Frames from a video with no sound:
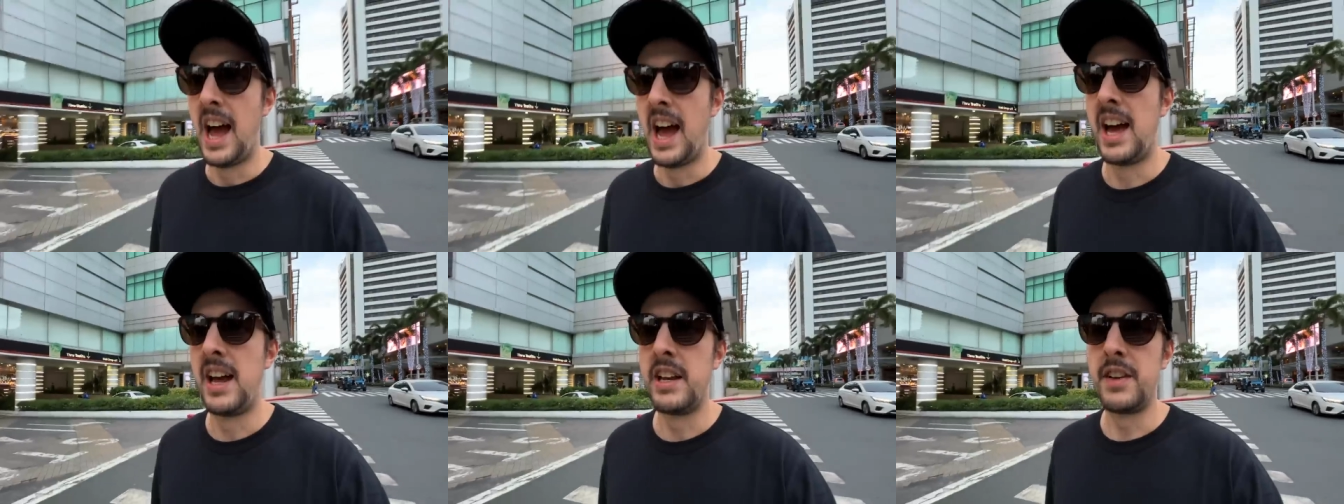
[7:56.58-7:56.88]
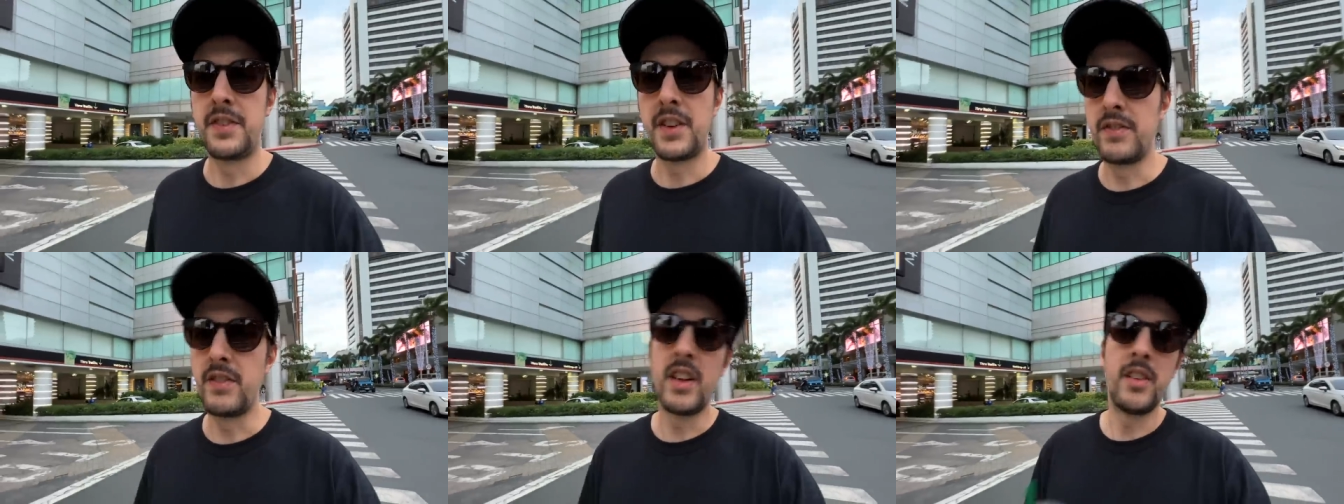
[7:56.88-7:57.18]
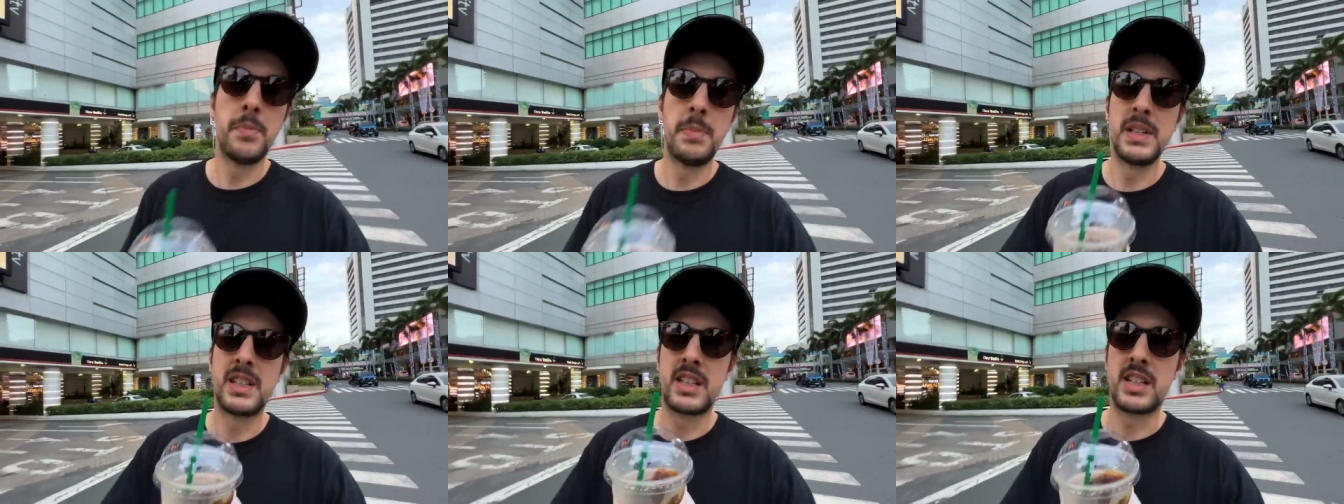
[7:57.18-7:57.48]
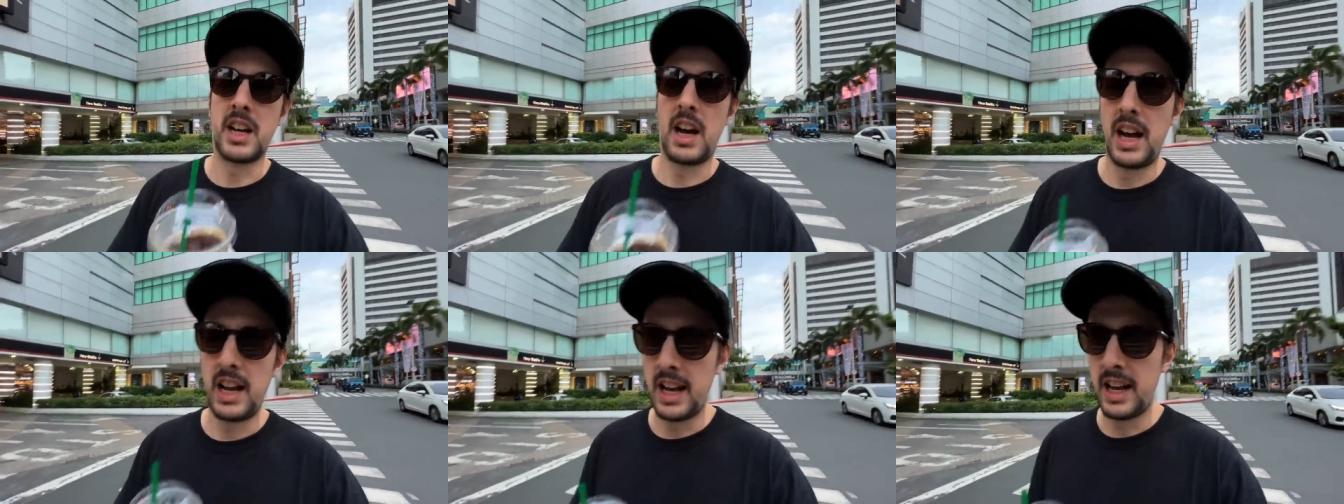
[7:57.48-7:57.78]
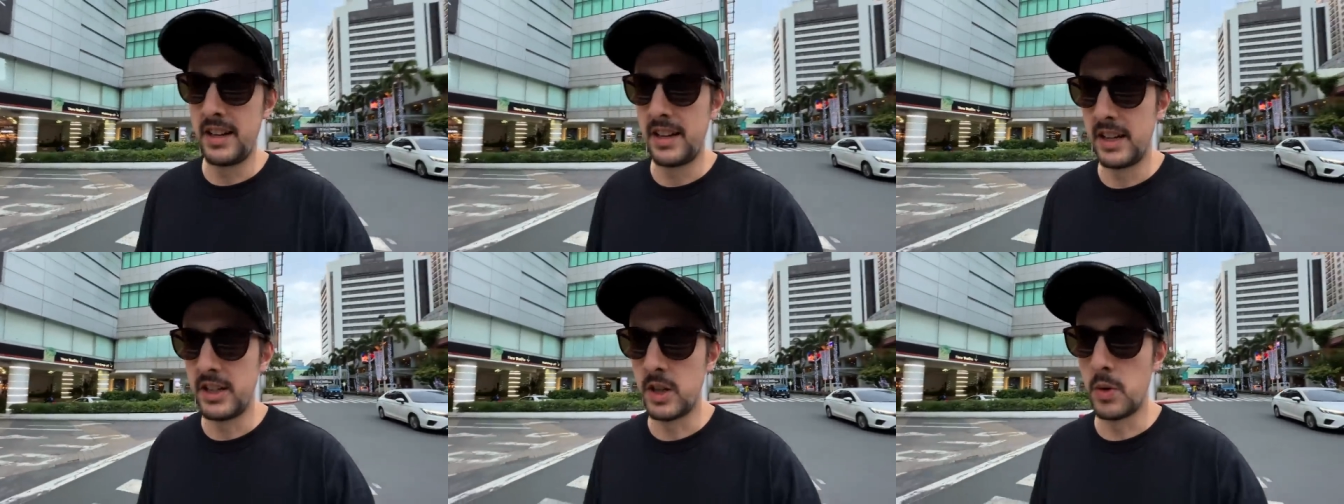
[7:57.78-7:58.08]
And if you've never been to
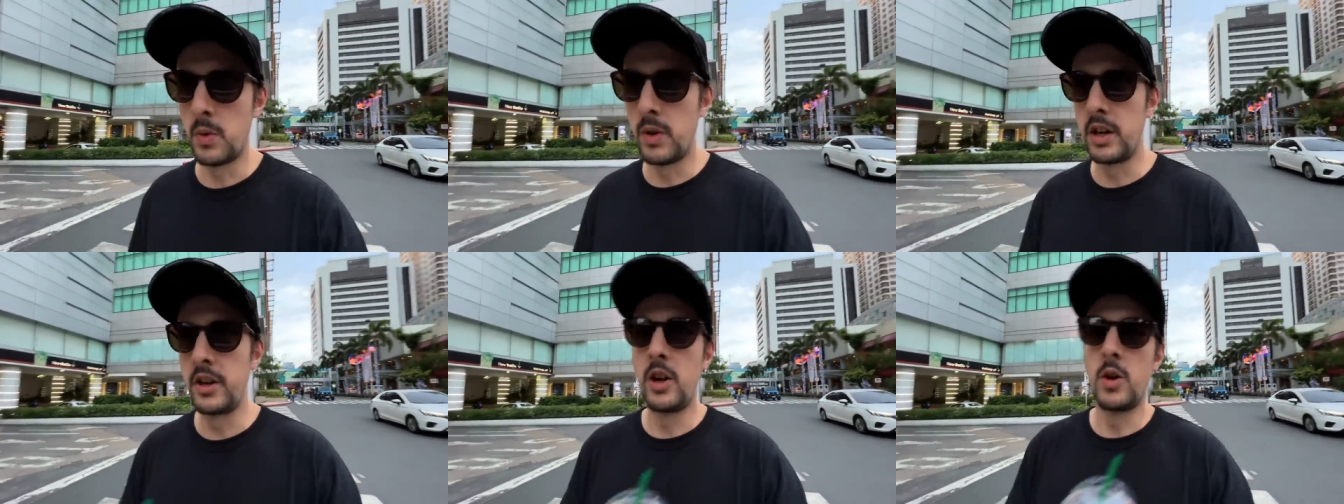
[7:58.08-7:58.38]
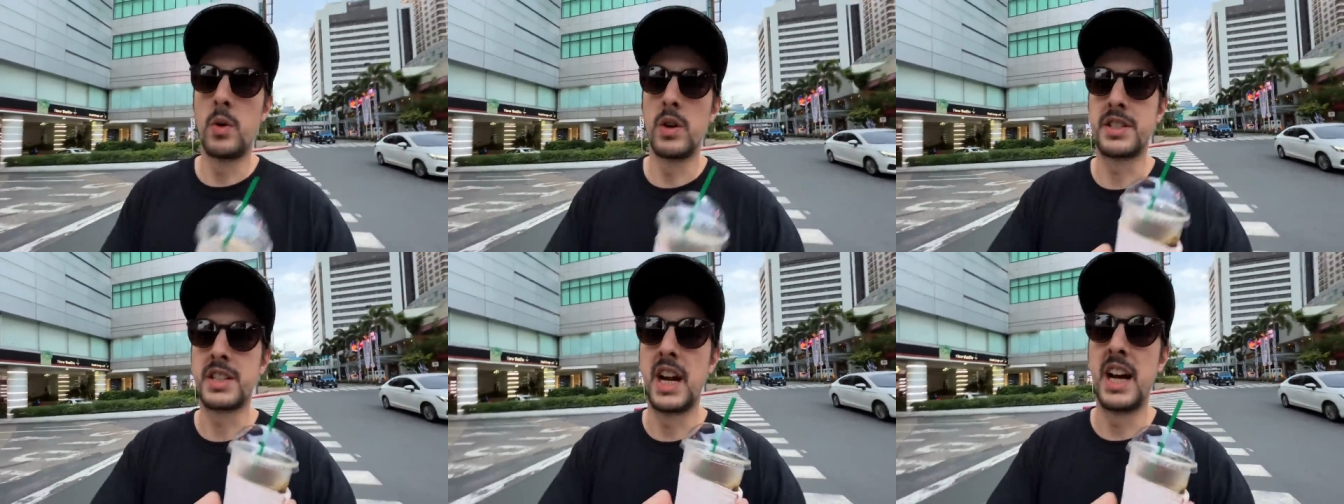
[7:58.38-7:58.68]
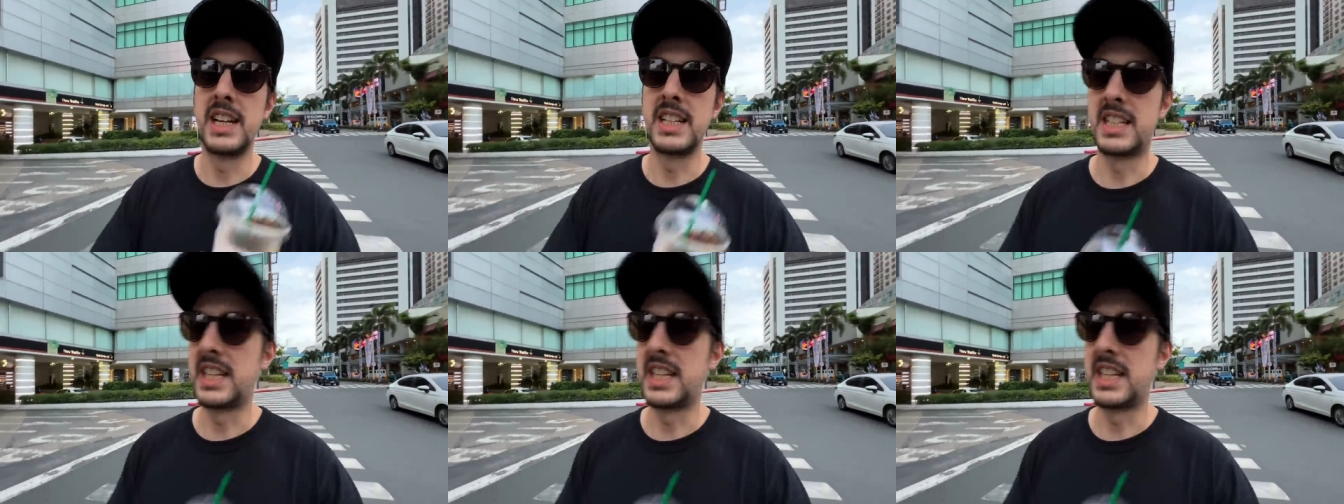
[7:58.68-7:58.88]
Thailand and you want to know what Thai